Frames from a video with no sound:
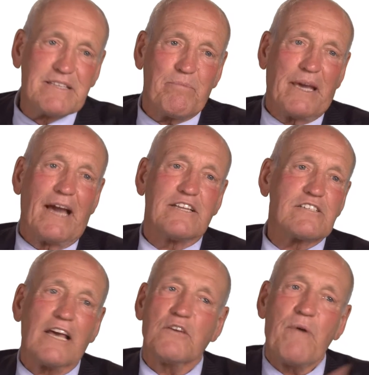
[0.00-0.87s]
to be gay,
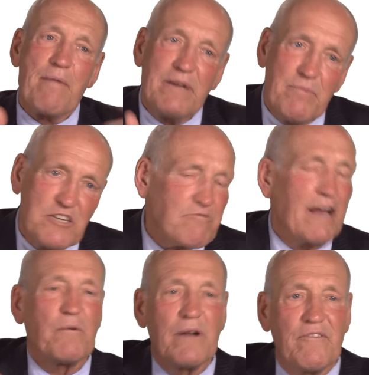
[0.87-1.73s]
just like you happen to be
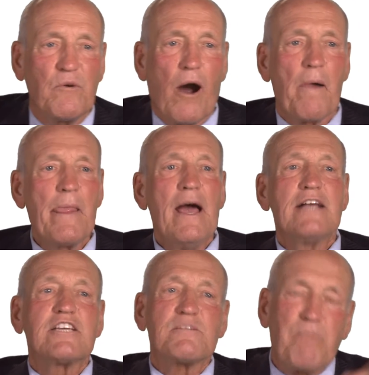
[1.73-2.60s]
straight or whatever you are.
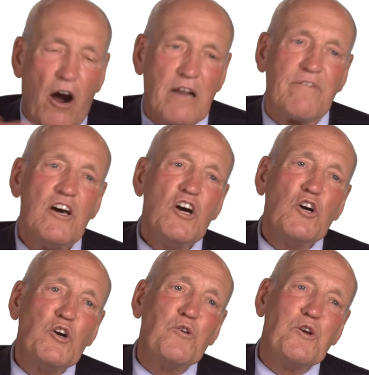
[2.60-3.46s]
It's just part of
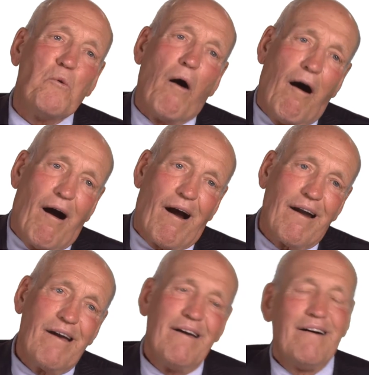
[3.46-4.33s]
who you
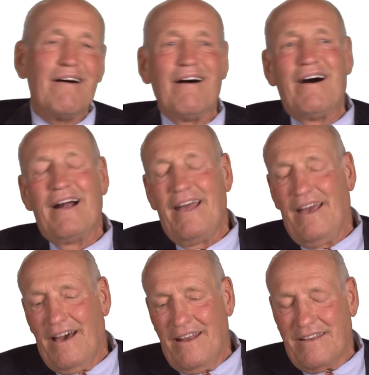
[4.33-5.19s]
are.
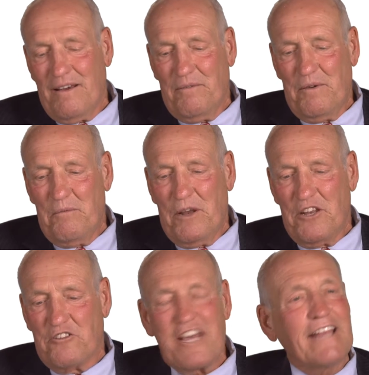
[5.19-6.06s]
And when
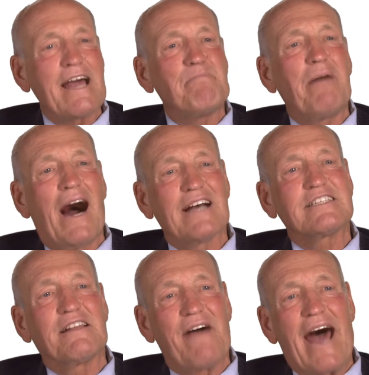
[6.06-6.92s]
you take that
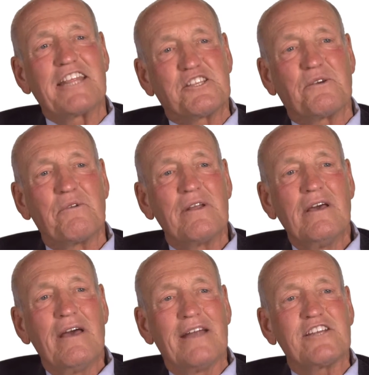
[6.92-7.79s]
positive attitude
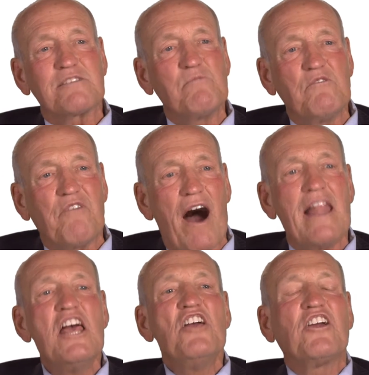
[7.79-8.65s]
and just move on,
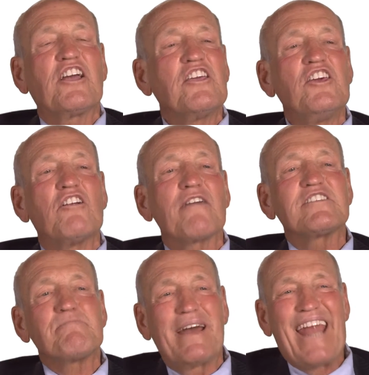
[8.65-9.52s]
you don't have to
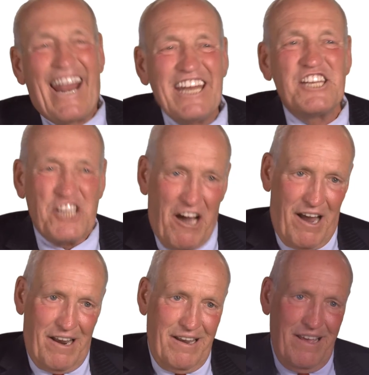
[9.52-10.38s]
spend energy on it.